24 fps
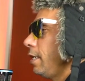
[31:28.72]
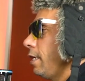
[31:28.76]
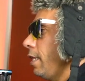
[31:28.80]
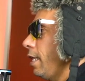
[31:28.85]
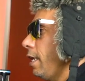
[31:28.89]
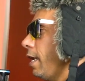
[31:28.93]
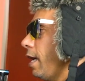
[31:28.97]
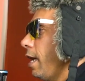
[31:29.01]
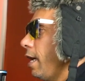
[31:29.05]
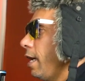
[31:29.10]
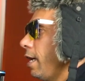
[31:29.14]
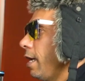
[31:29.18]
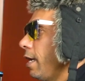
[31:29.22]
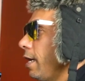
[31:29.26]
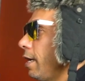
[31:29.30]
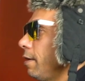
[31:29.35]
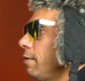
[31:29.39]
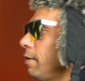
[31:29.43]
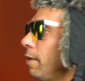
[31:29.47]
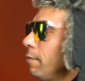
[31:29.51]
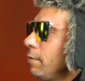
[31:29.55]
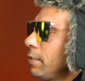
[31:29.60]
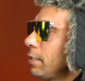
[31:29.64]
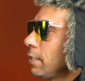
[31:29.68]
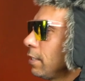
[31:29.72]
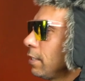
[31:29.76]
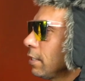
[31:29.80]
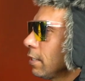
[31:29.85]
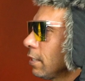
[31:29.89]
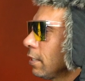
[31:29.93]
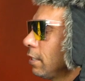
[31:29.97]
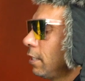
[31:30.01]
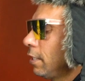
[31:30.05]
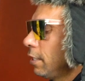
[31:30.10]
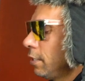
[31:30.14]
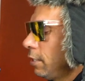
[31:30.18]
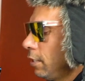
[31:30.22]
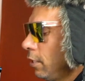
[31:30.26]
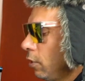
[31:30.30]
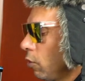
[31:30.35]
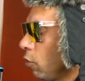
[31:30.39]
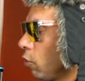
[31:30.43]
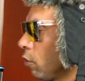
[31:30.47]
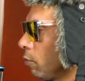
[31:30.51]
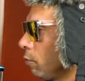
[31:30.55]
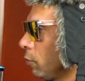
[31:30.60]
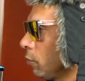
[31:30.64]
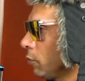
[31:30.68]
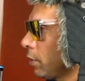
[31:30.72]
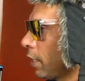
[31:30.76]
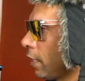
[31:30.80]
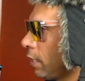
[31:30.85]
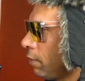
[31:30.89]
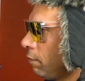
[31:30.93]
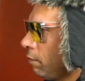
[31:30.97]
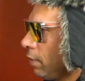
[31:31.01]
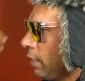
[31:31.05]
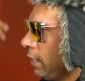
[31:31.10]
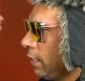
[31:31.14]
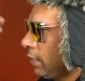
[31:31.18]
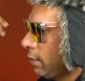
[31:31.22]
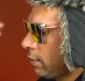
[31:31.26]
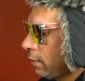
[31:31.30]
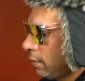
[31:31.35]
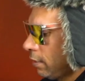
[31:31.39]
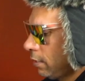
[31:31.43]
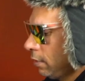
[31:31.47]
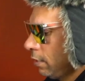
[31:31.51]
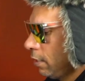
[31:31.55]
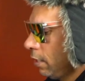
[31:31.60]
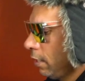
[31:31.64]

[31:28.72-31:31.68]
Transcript: Ah, the the hormone that it releases?